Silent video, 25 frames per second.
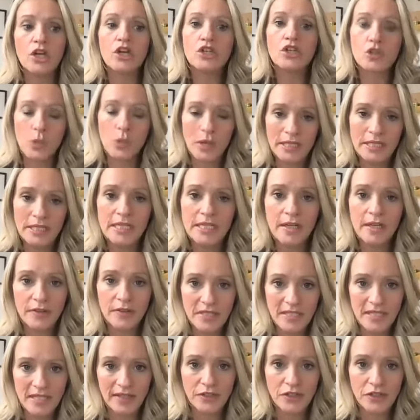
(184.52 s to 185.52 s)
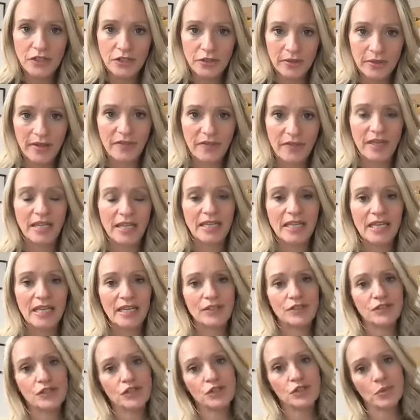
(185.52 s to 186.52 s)
20th century
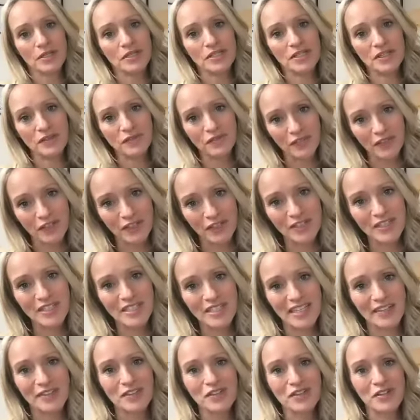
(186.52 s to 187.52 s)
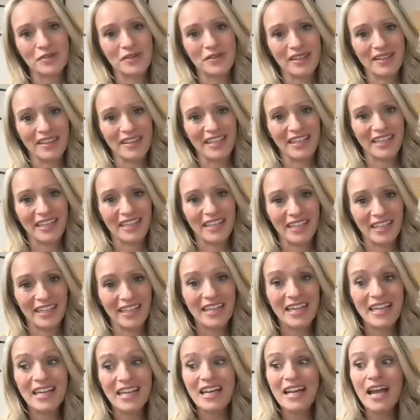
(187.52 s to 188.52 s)
thinking to 21st century
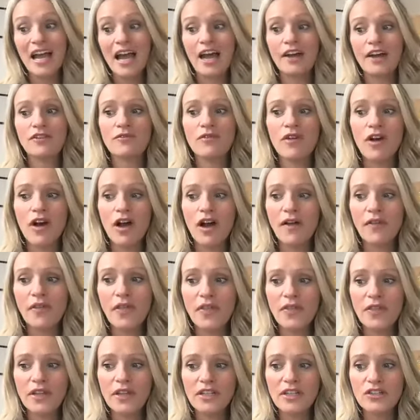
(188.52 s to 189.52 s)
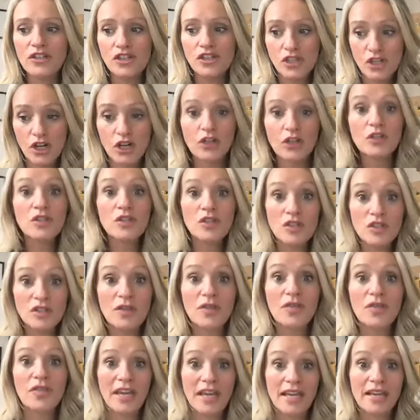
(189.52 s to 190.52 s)
thinking. And rather than just
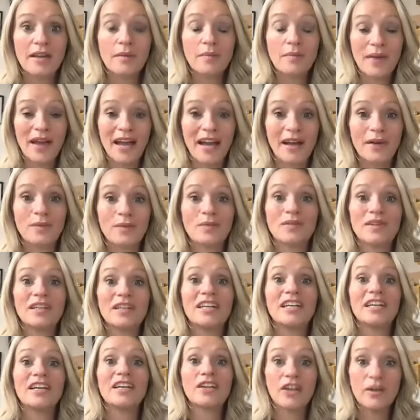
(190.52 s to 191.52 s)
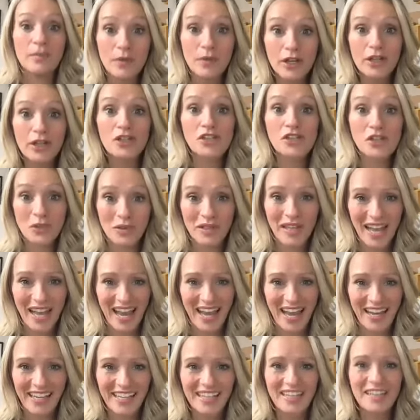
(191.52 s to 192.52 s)
think about commercial
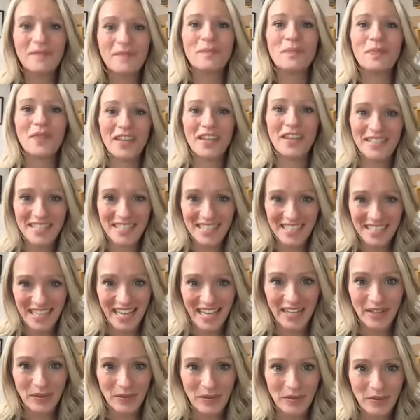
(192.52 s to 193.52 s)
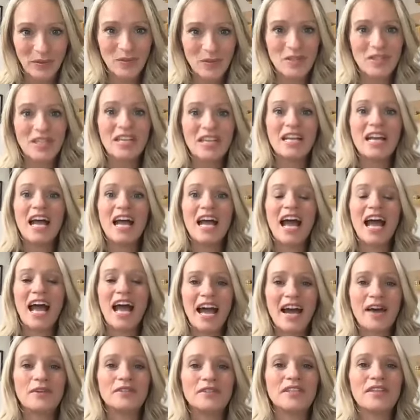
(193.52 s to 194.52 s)
gain and sales,
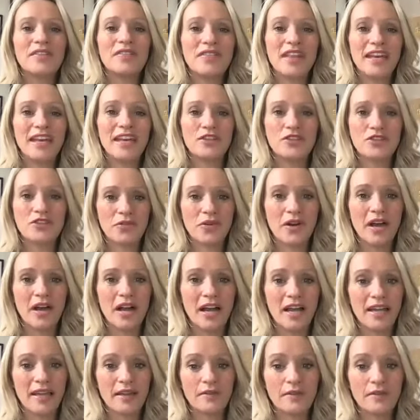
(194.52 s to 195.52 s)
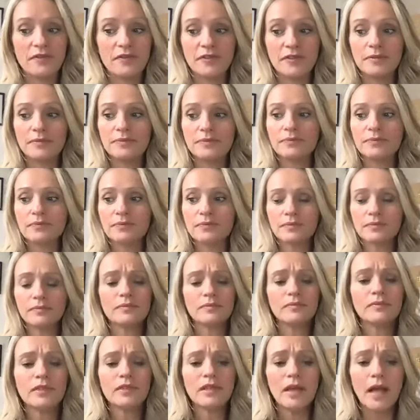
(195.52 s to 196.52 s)
how did they drive
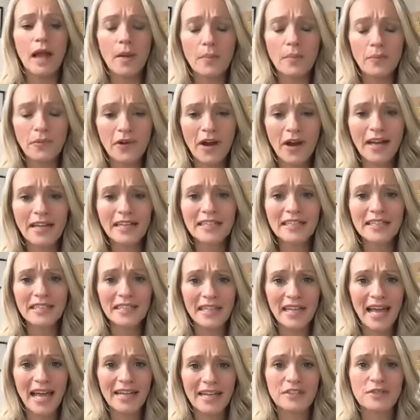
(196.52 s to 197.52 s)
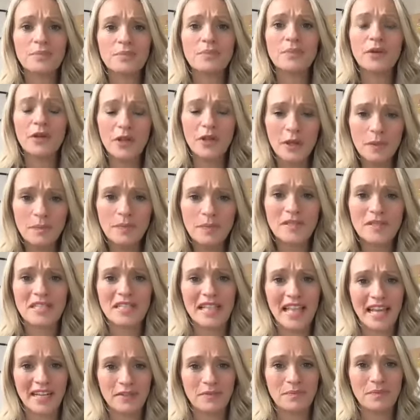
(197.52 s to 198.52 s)
a brand-led,
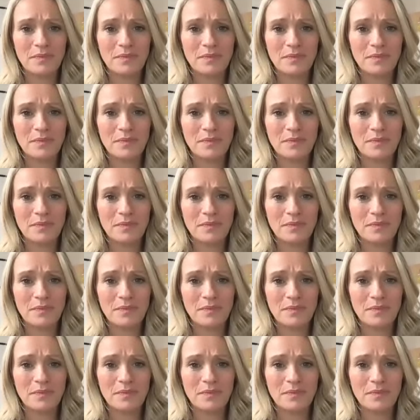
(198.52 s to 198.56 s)
purpose-led